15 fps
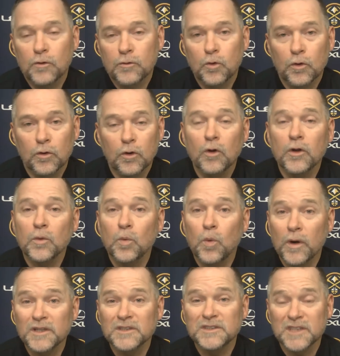quarter, only
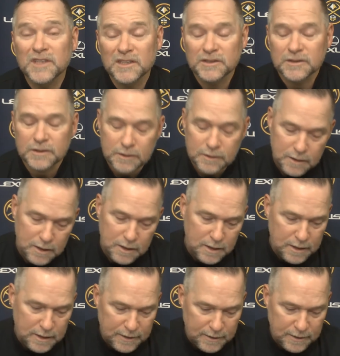1 assist.
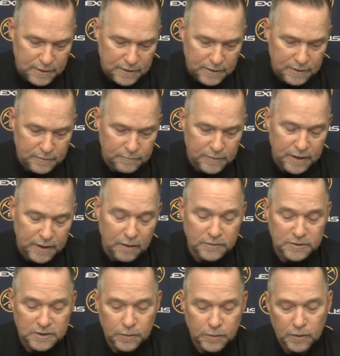And
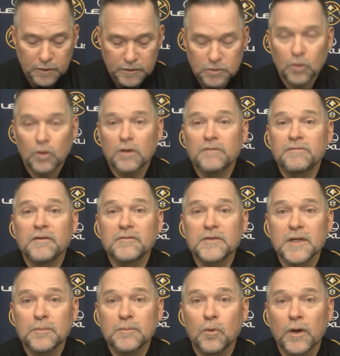obviously we only scored
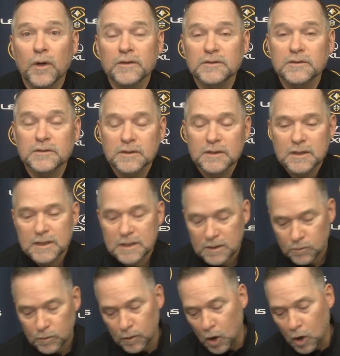15 points.
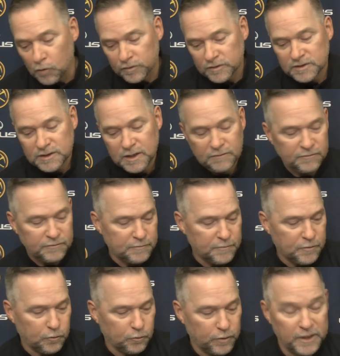We were 0 for 7 from
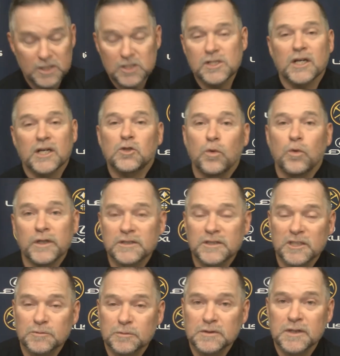3 and shot
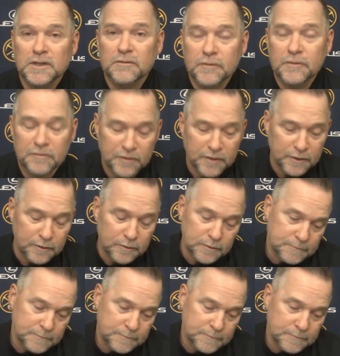26% from the field.